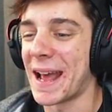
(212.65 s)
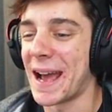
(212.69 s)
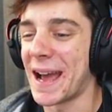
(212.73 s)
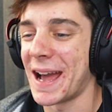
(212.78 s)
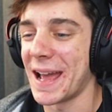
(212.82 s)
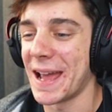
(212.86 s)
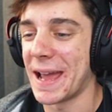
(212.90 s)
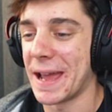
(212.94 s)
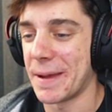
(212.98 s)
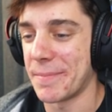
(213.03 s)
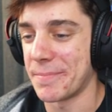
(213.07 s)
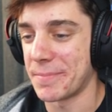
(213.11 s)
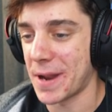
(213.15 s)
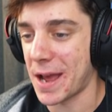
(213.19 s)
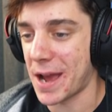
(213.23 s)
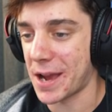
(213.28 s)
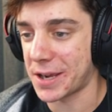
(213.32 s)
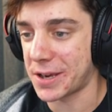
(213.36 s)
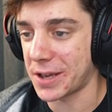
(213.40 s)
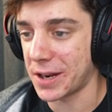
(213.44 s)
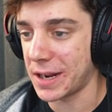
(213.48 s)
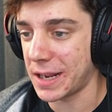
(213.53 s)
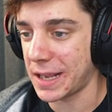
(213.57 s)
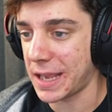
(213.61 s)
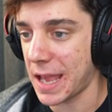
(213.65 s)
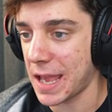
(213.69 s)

I am not good at